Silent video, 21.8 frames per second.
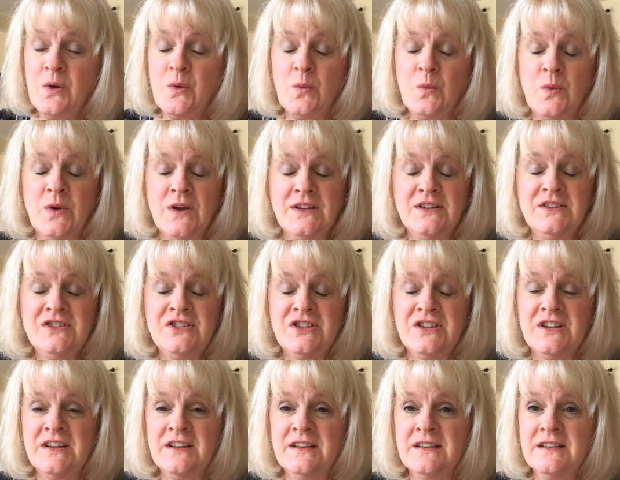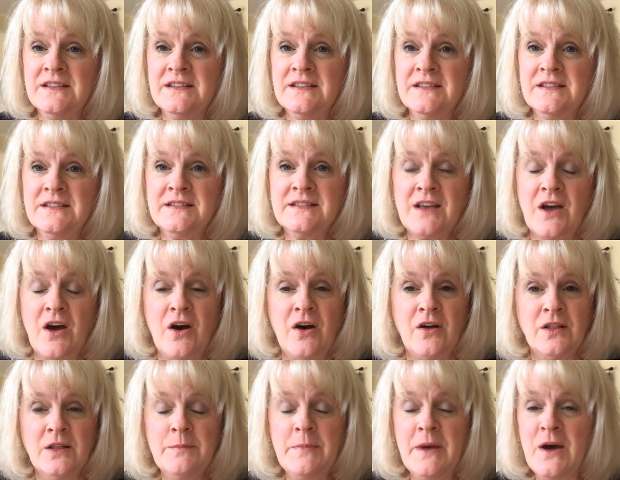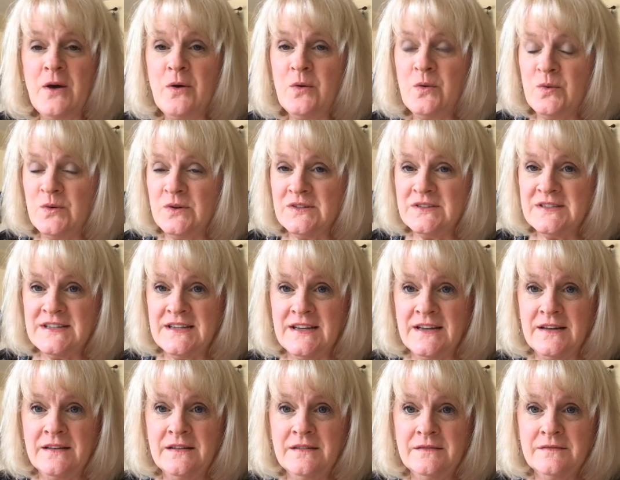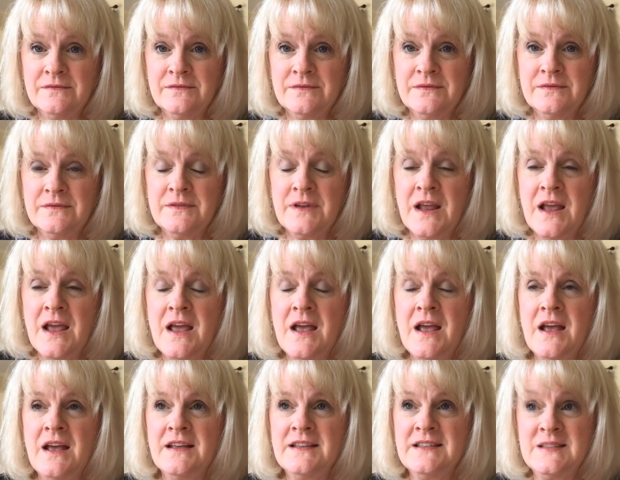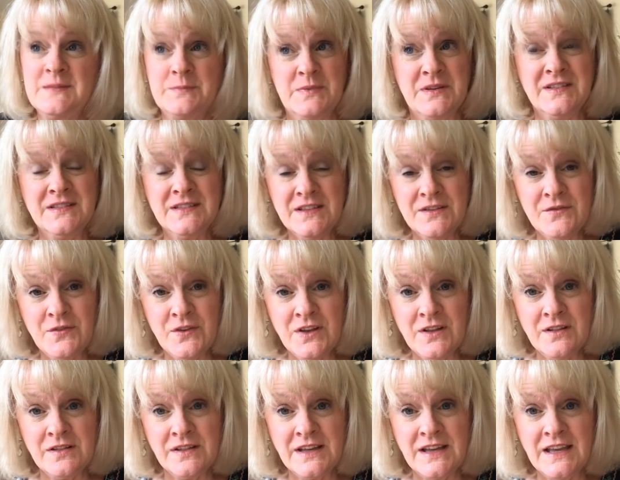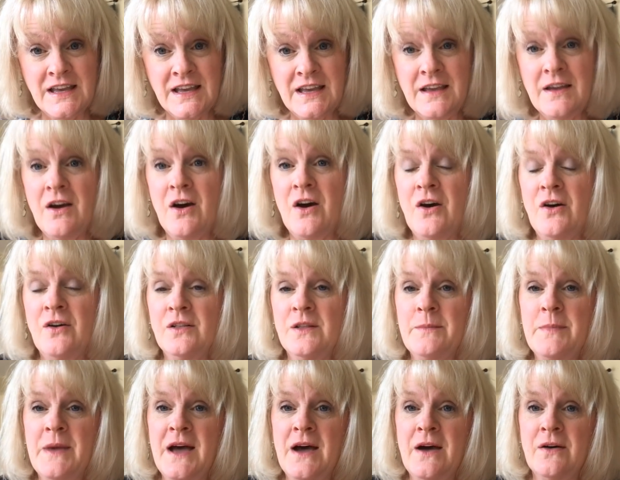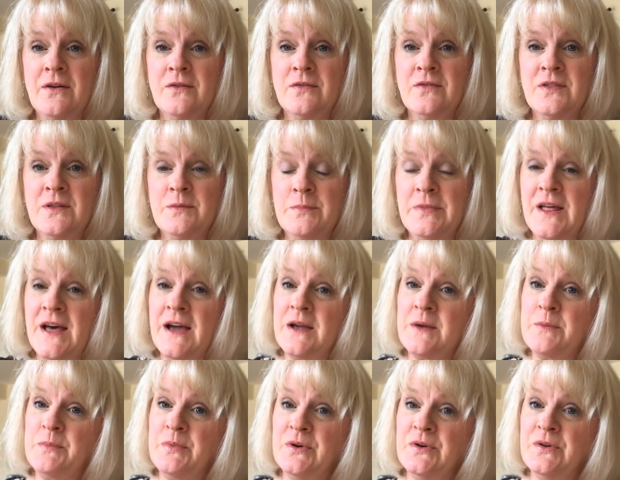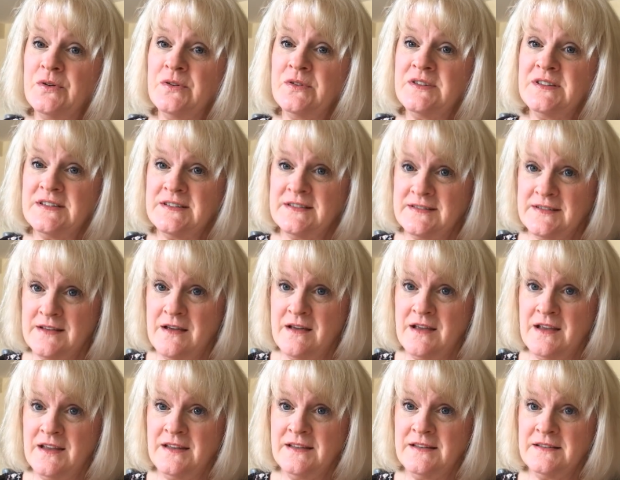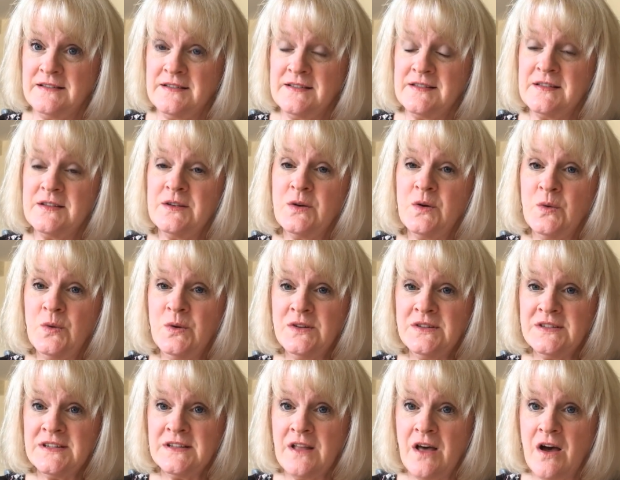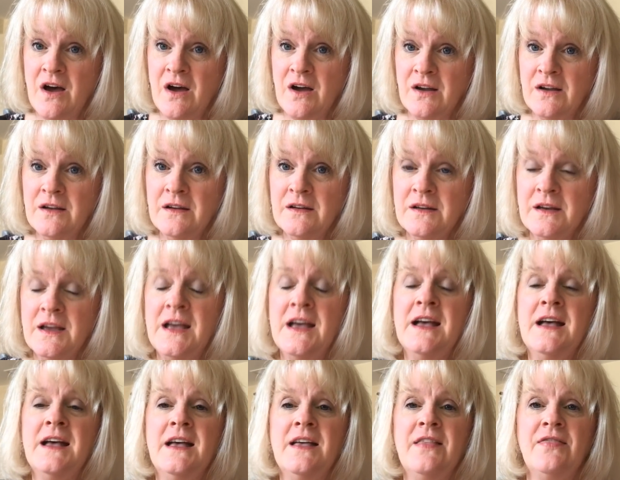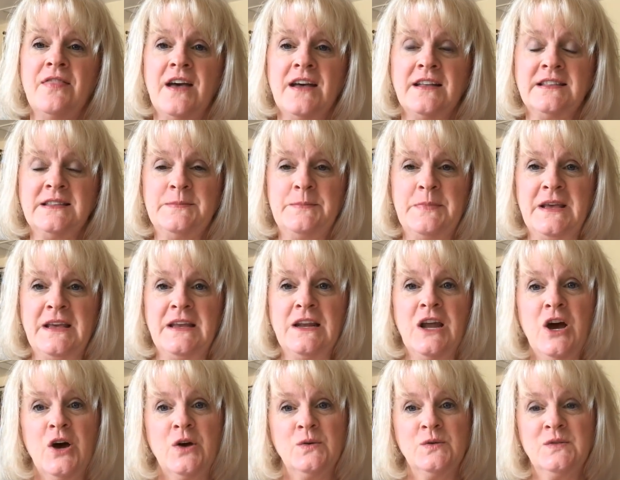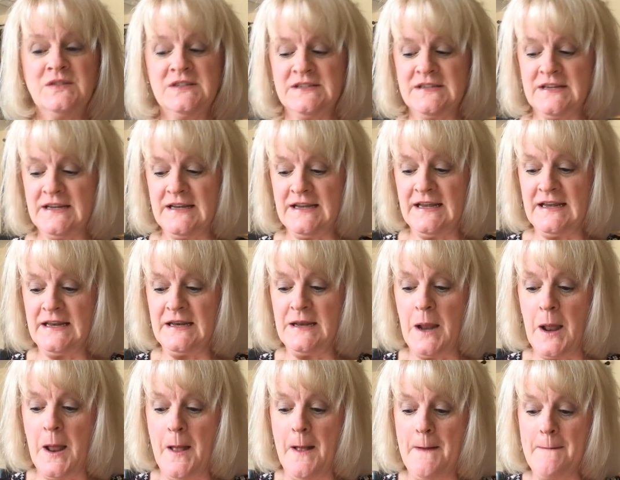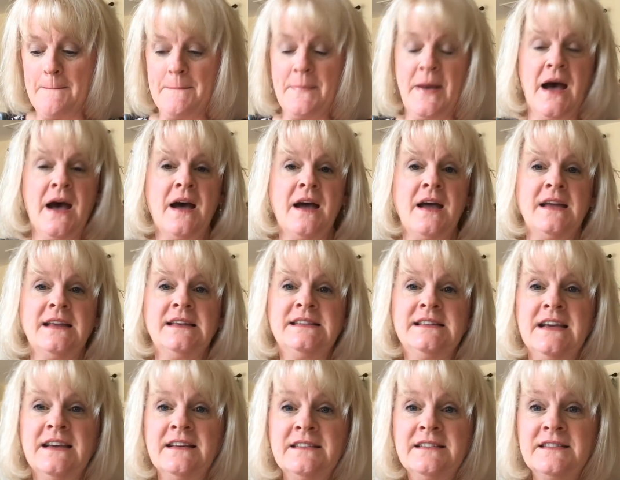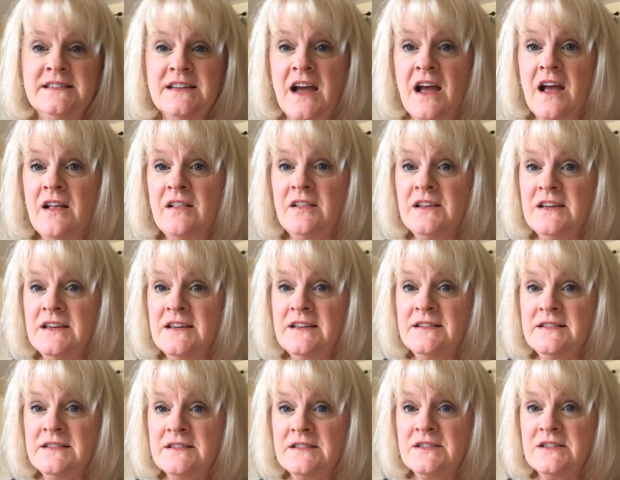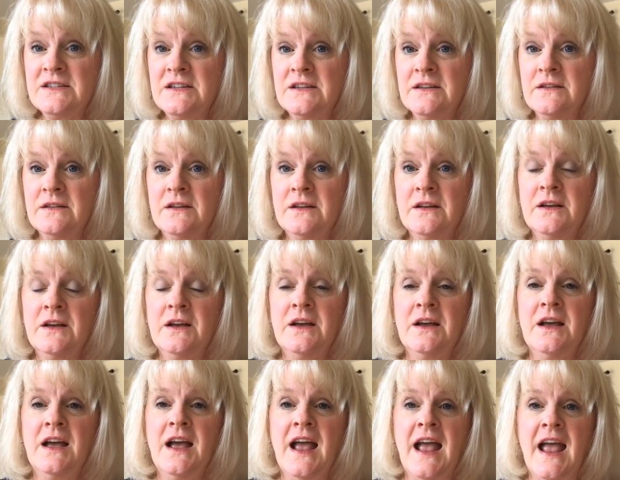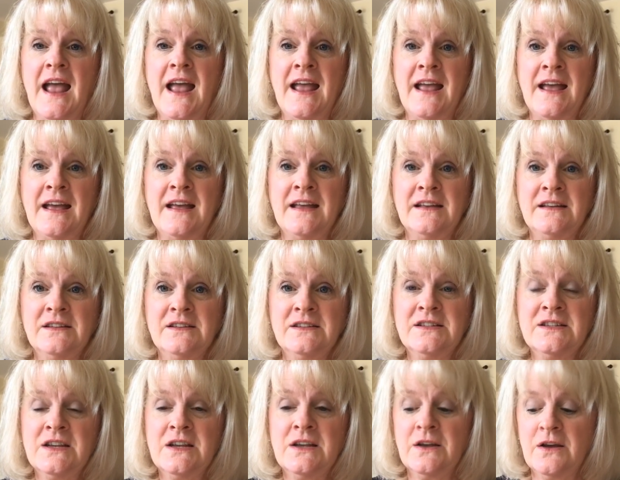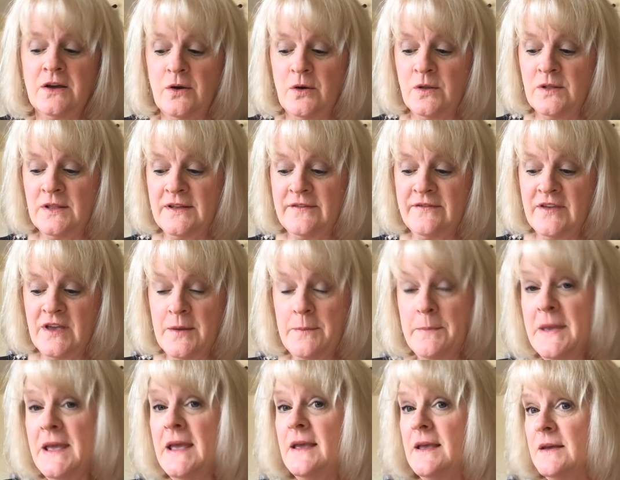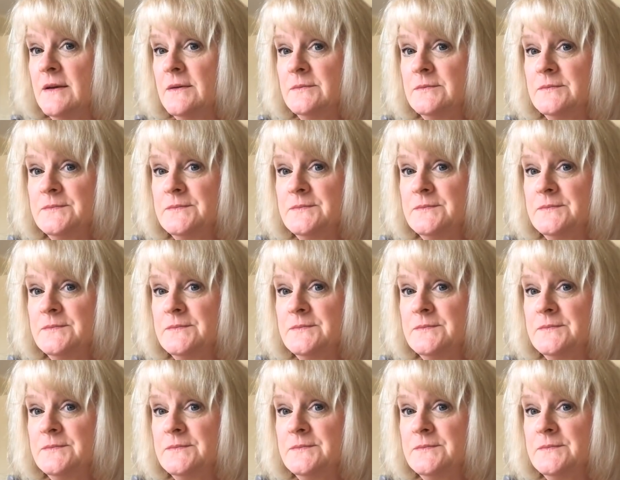which is all about quilting, specifically all about the Blackbird Designs Quilt Along that's being hosted by textilist and Olivia B.